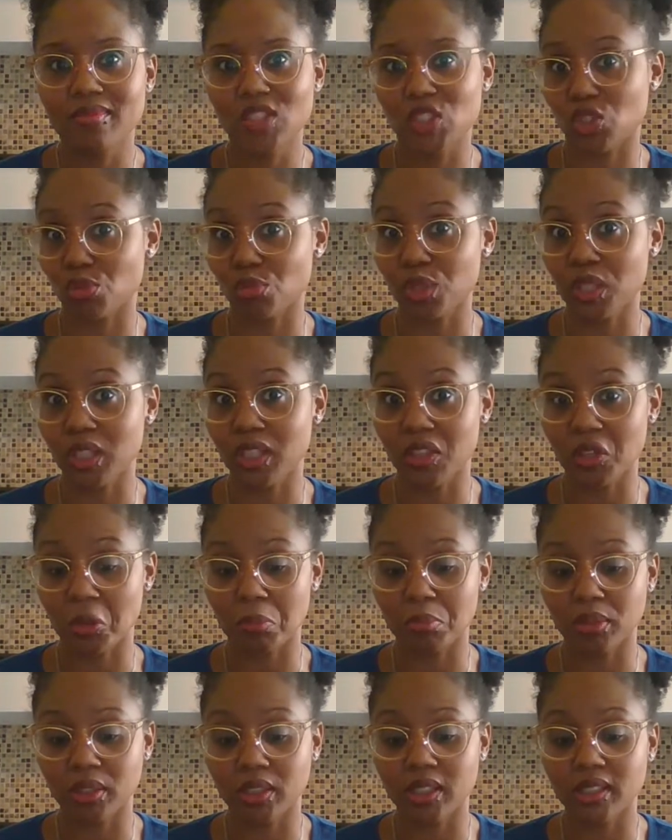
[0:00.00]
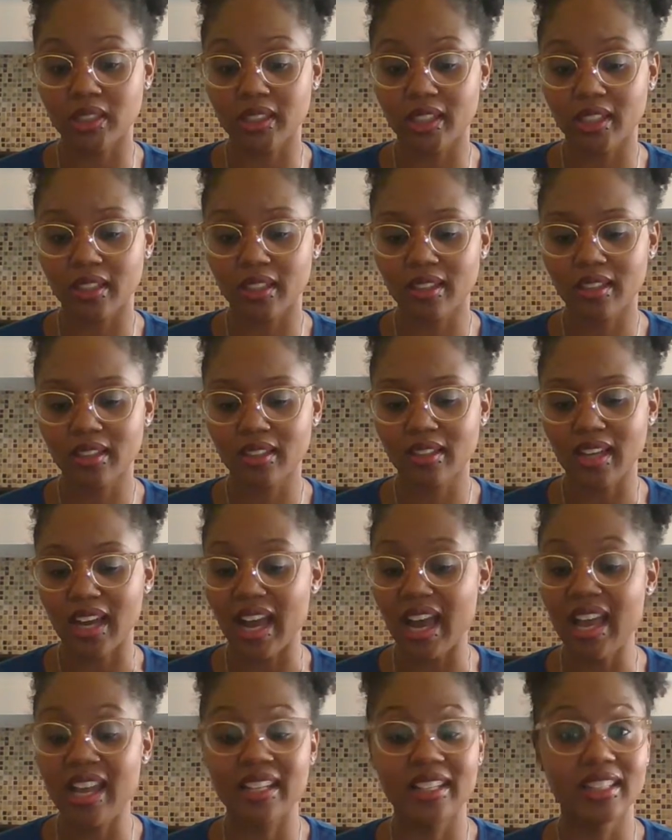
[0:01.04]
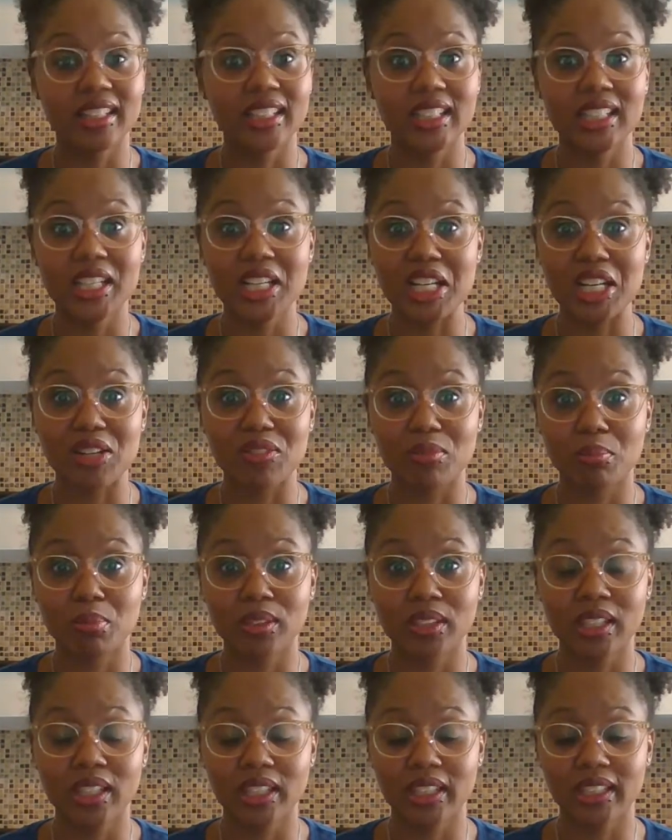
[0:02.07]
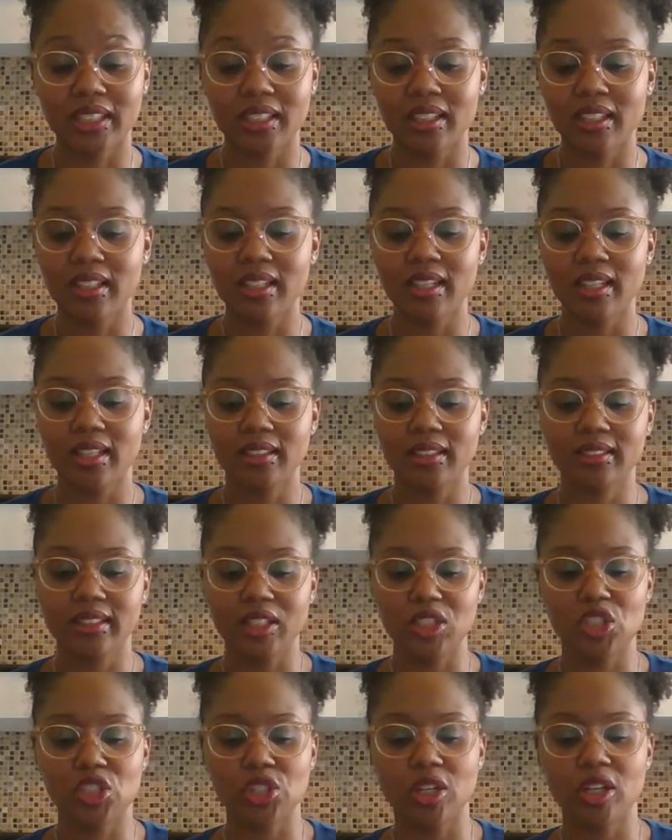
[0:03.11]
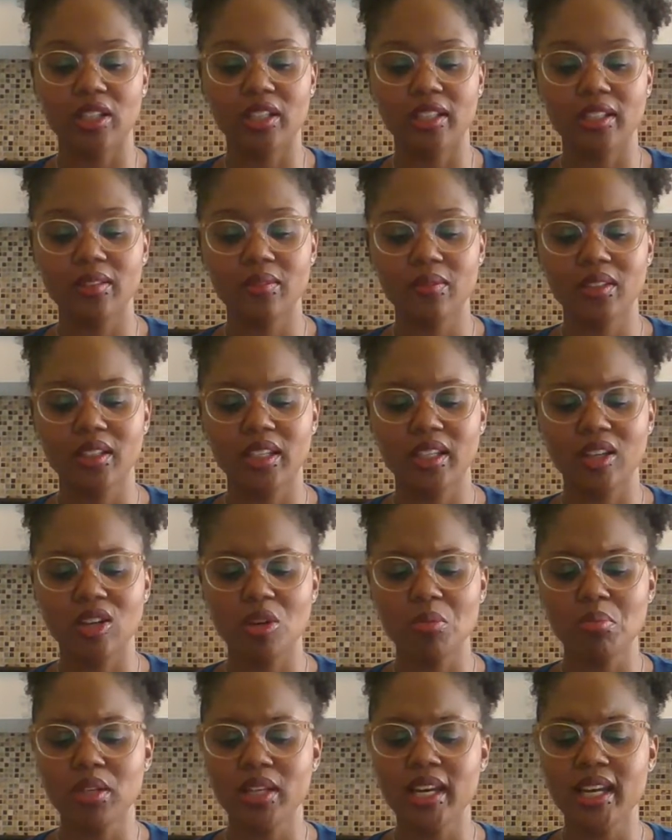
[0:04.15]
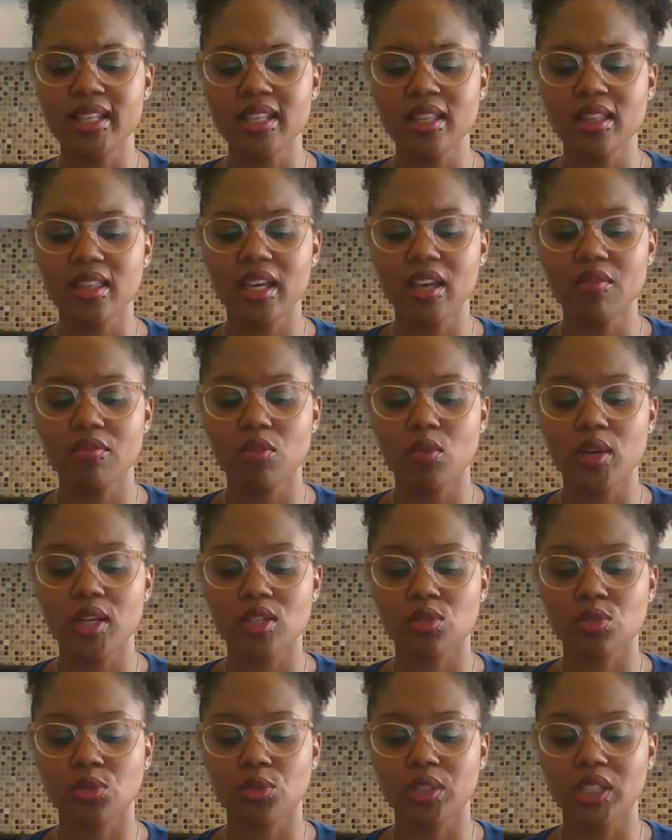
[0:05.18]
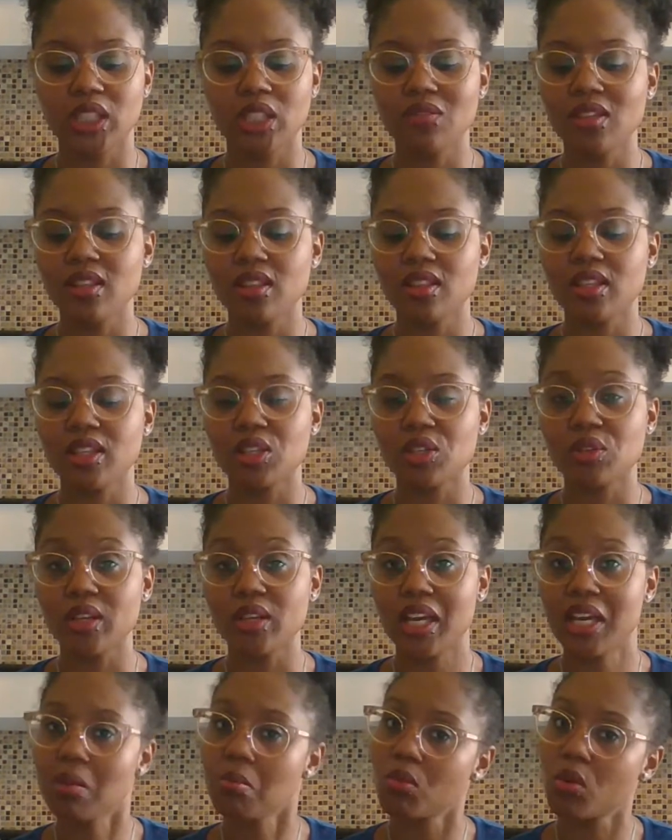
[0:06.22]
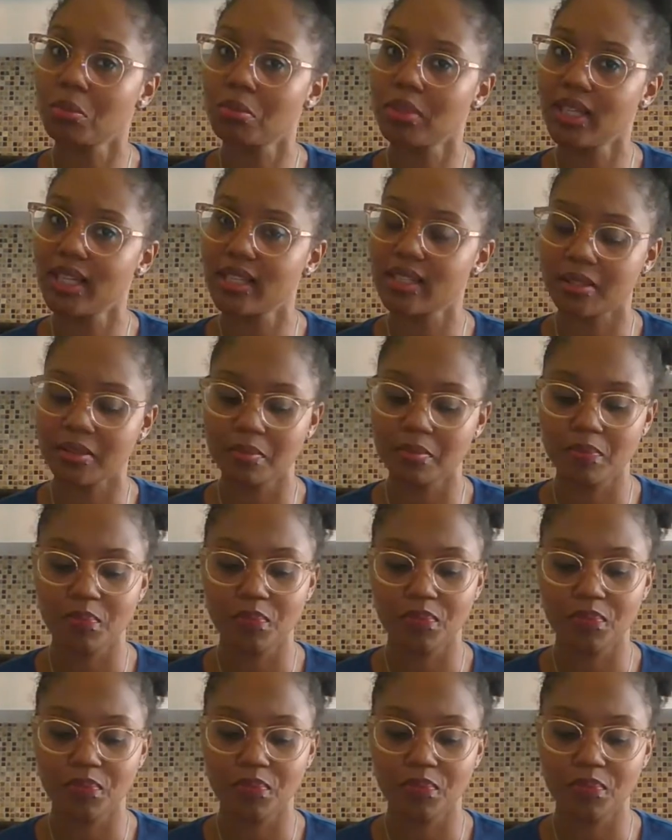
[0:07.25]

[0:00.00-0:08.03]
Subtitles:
drink their blood. I love blood, said Charlotte, and her pleasant thin voice grew even thinner and more pleasant.